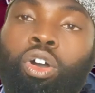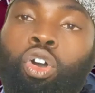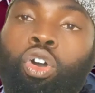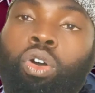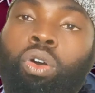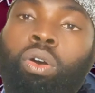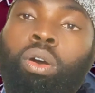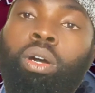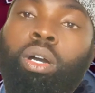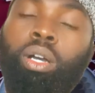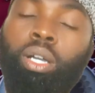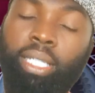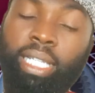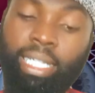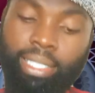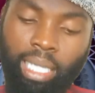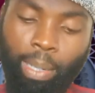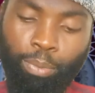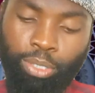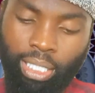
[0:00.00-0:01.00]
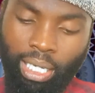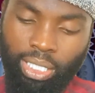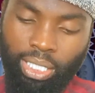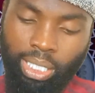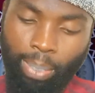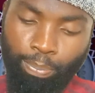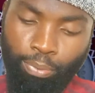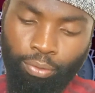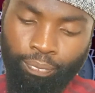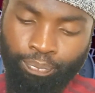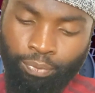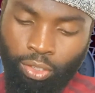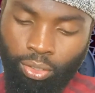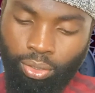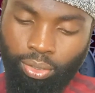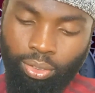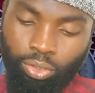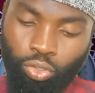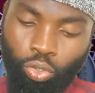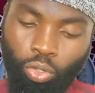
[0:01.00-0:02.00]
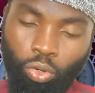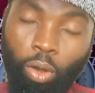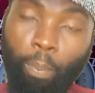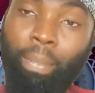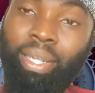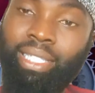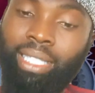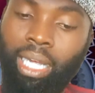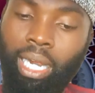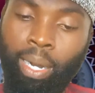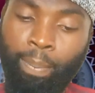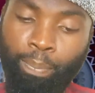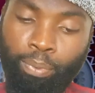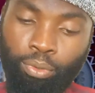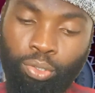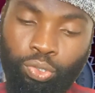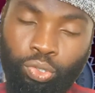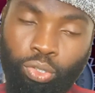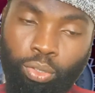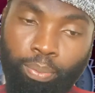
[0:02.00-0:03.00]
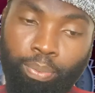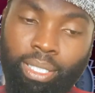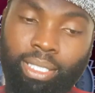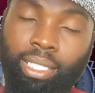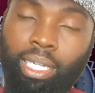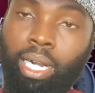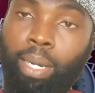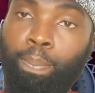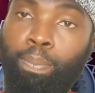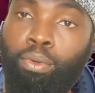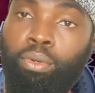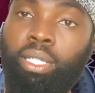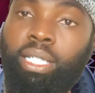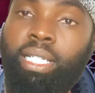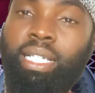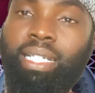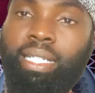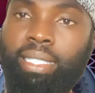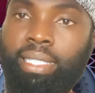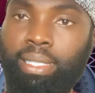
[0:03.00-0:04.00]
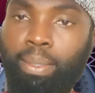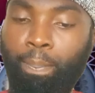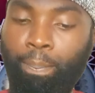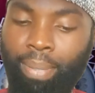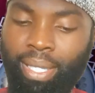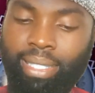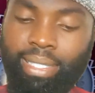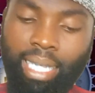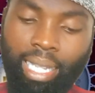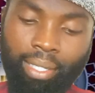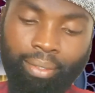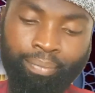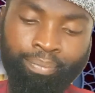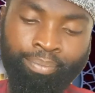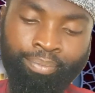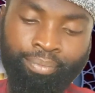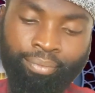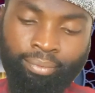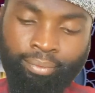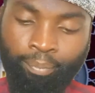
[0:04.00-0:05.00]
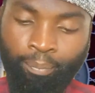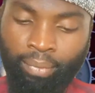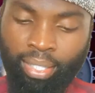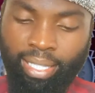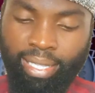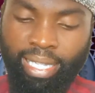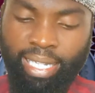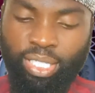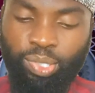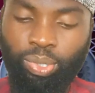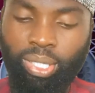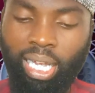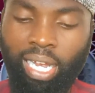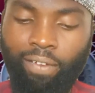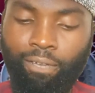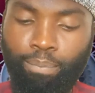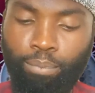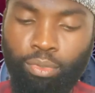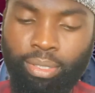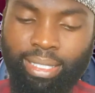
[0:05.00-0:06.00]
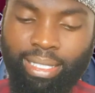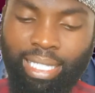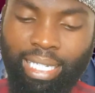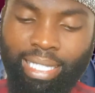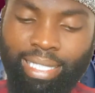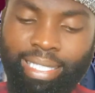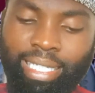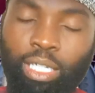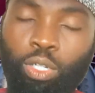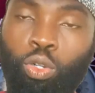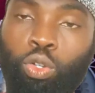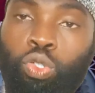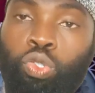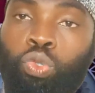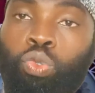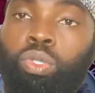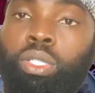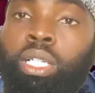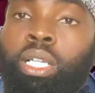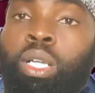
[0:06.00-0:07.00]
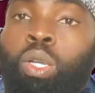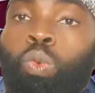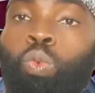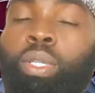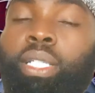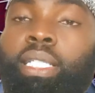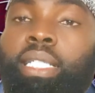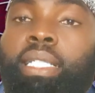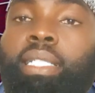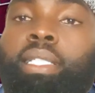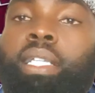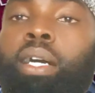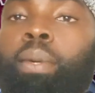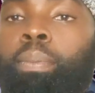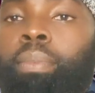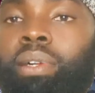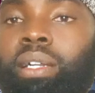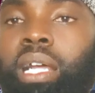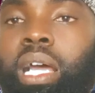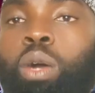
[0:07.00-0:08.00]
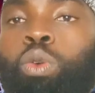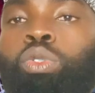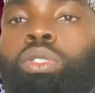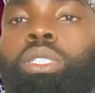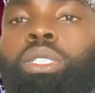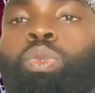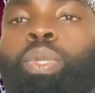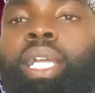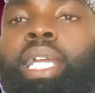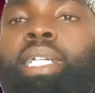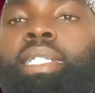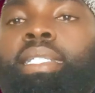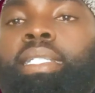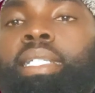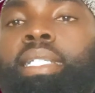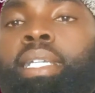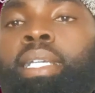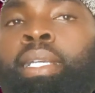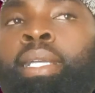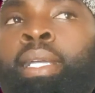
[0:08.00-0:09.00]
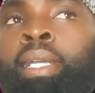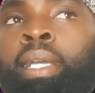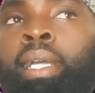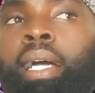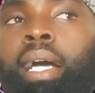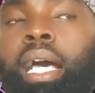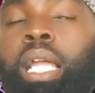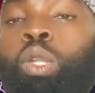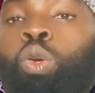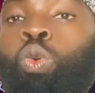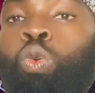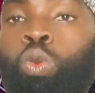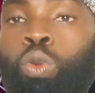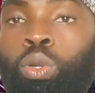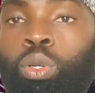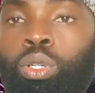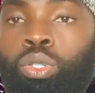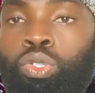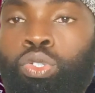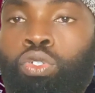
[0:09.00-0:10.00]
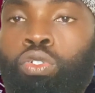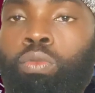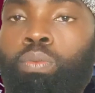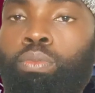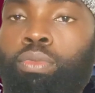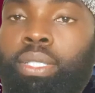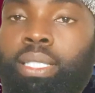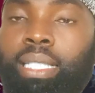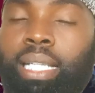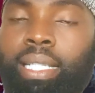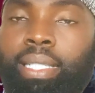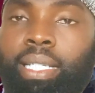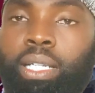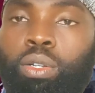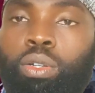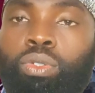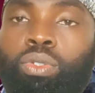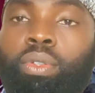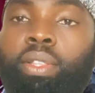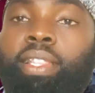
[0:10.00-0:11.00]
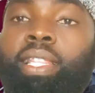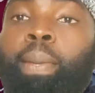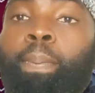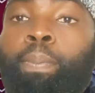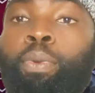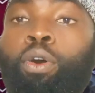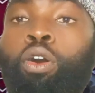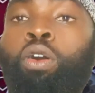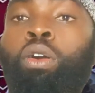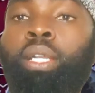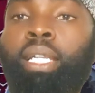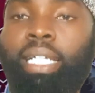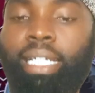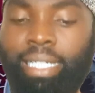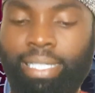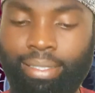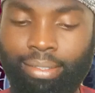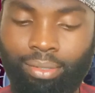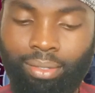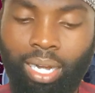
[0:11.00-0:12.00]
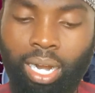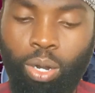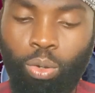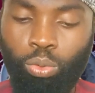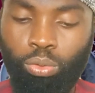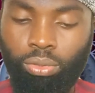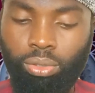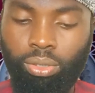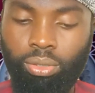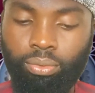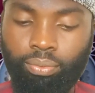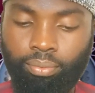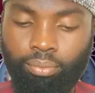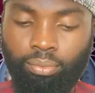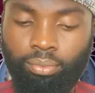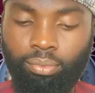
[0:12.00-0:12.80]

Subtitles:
or yes, Abu Jahaz apple, so or bitter apple. So bitter apple is bitter. Next we have mustadiratun, which is round. We can say al-qurratu mustadiratun. The ball is round,